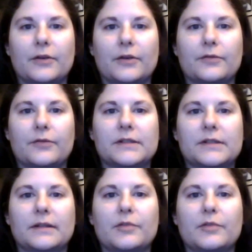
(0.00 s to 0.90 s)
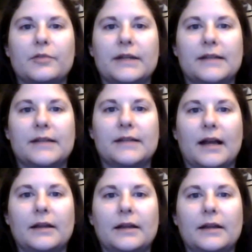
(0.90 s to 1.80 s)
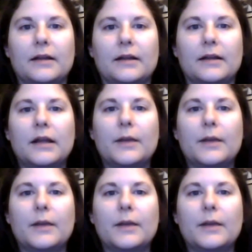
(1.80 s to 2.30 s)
year for celebrities dying,